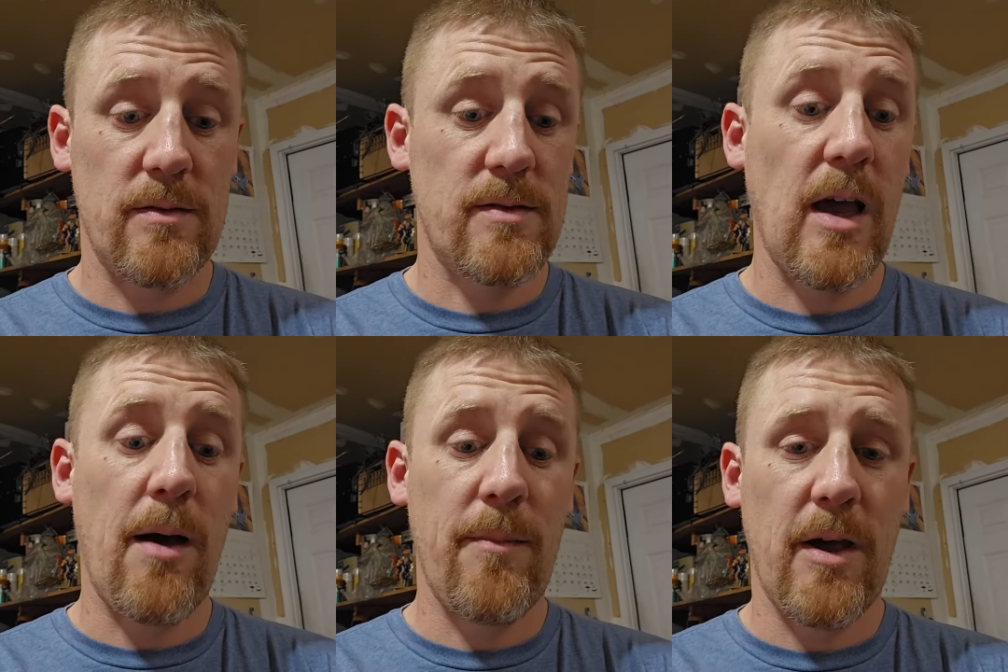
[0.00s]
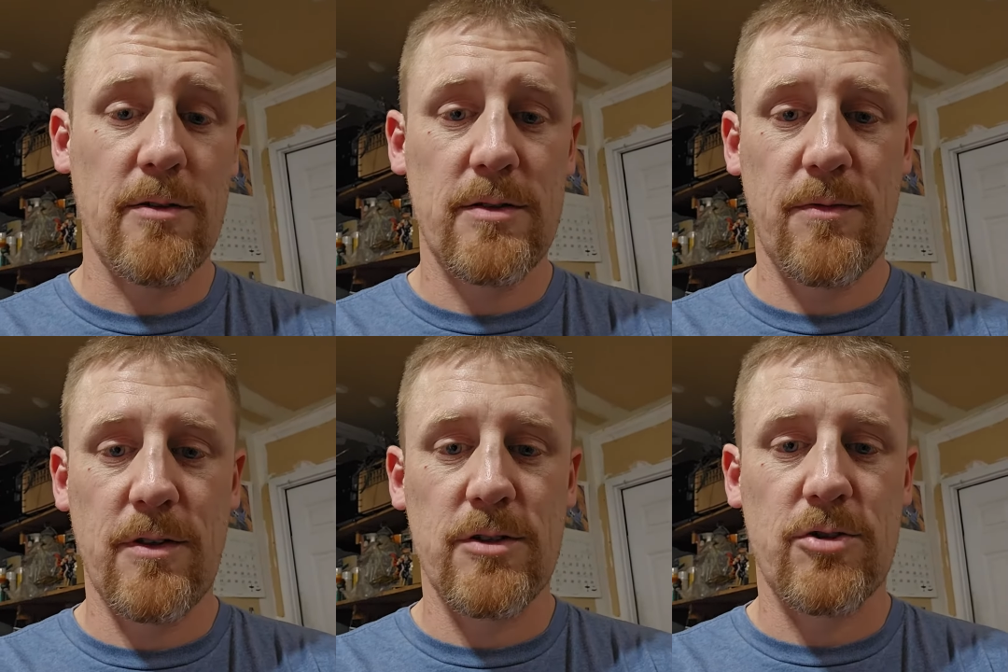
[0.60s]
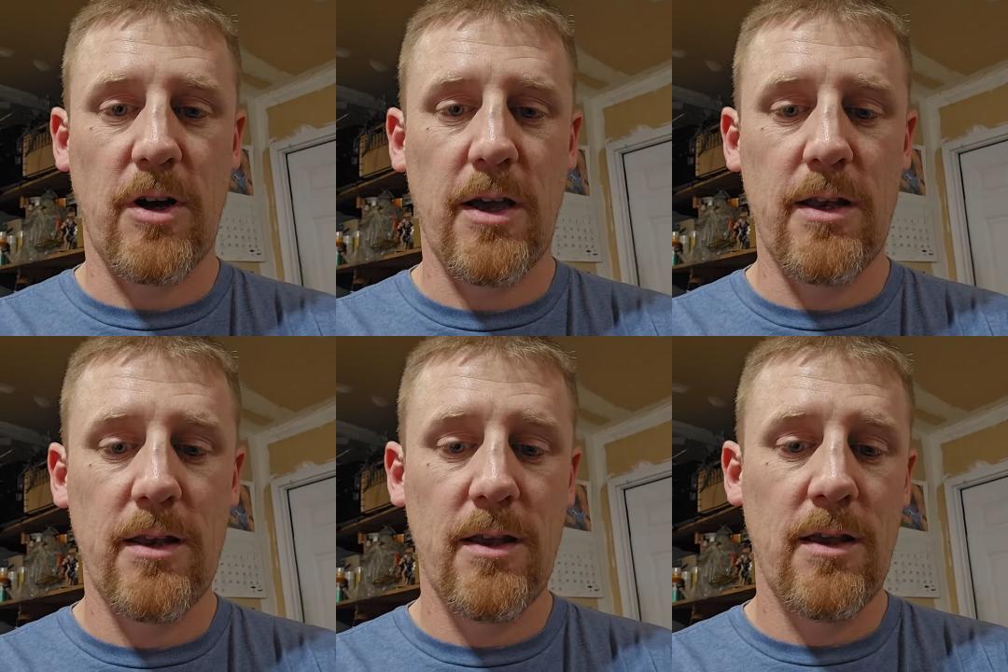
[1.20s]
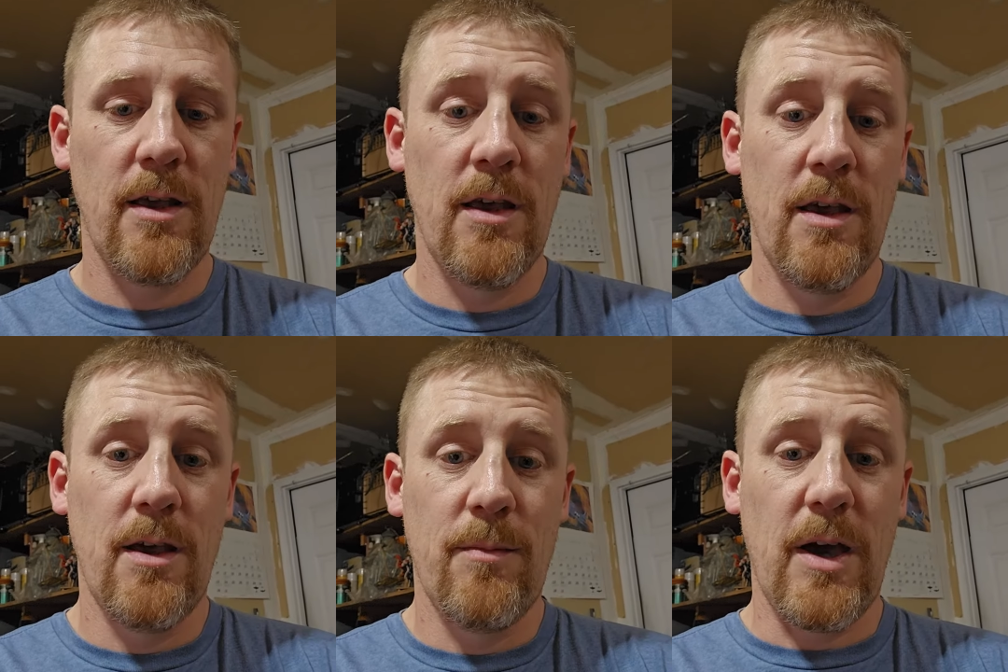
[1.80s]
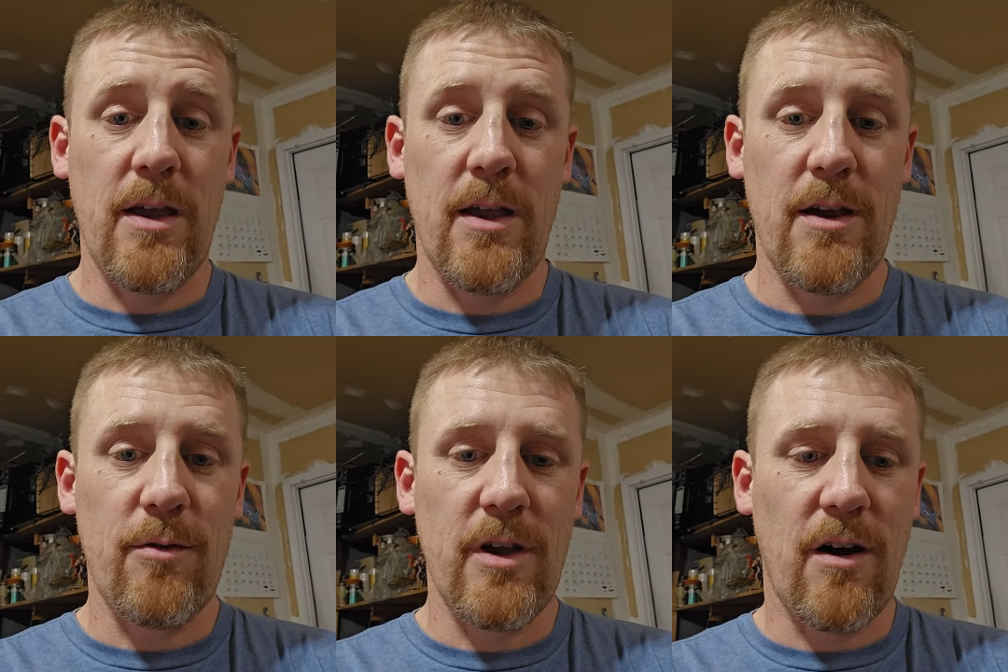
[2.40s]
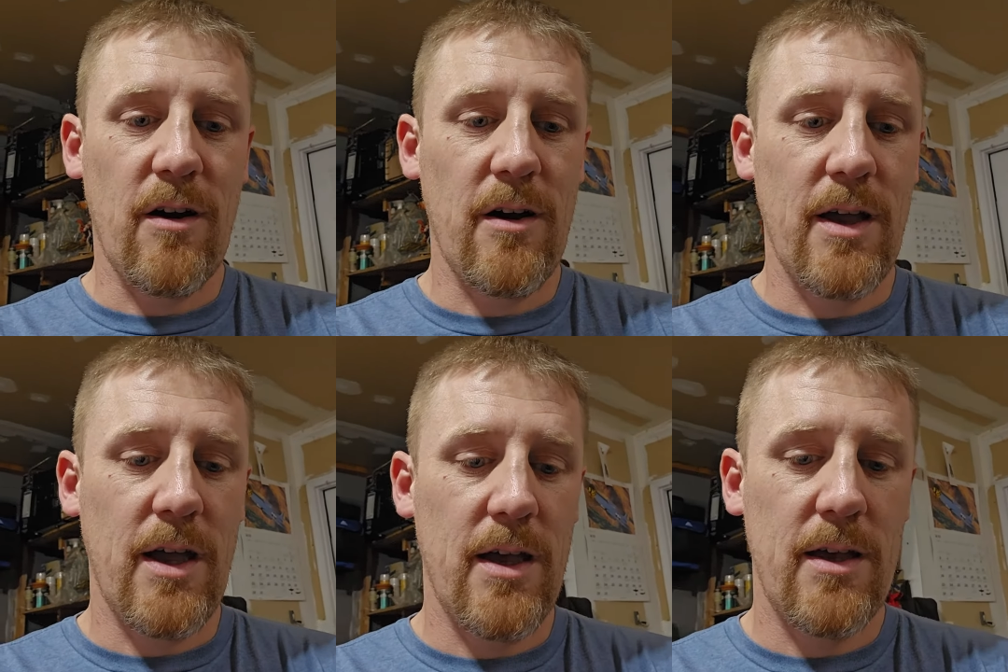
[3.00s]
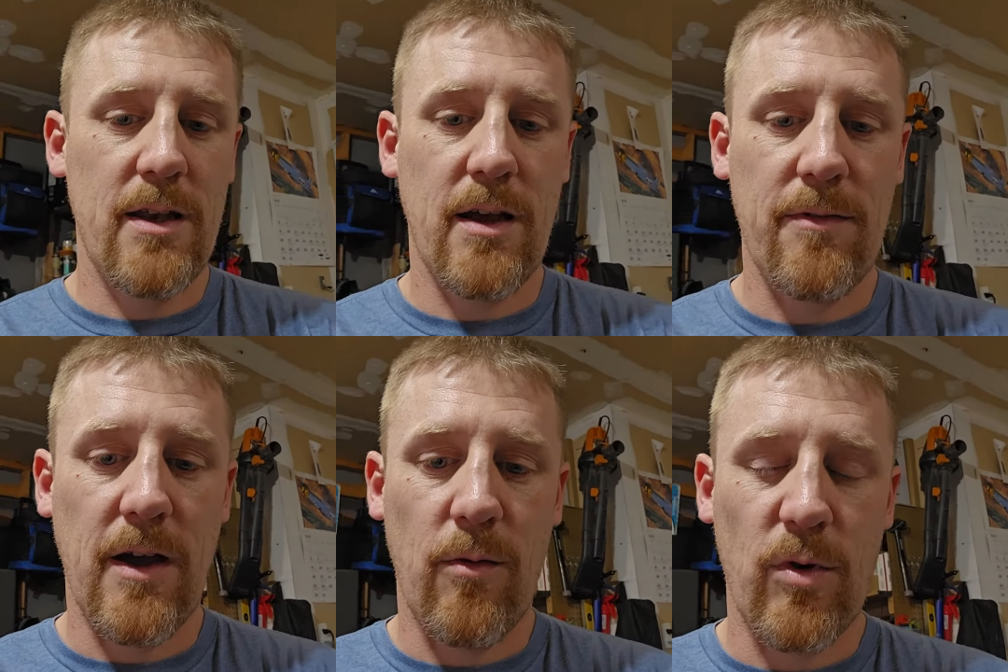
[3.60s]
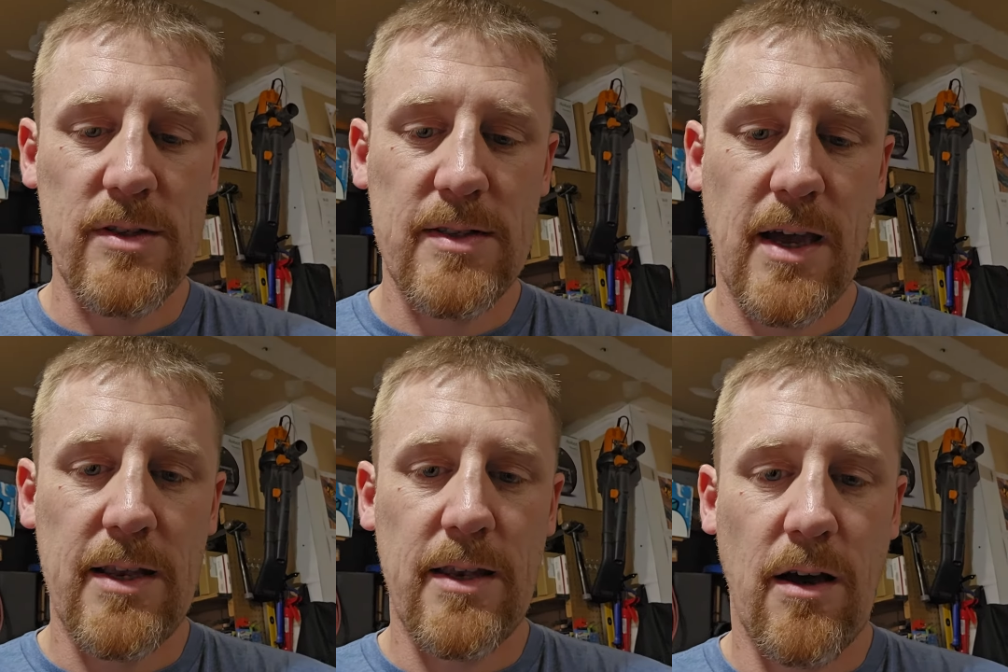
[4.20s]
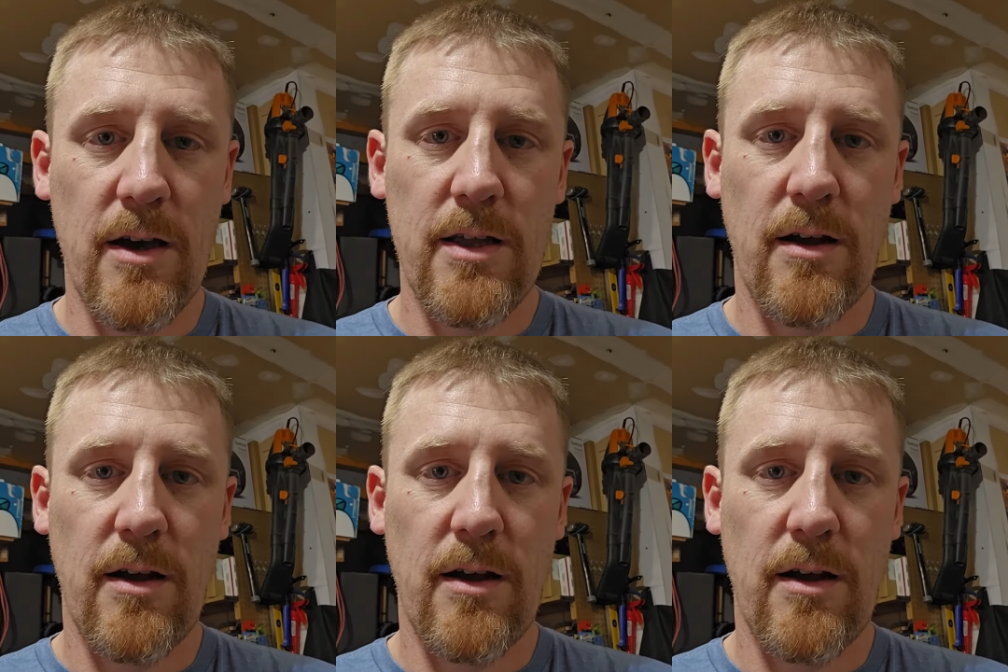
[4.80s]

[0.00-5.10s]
top mounts for the strut. But here we are, and I've got one side done.